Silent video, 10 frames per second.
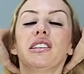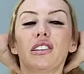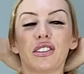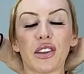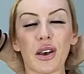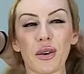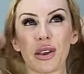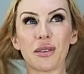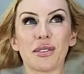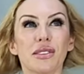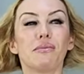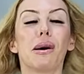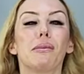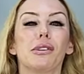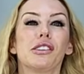So it was a
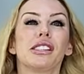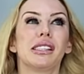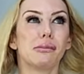bummer to see him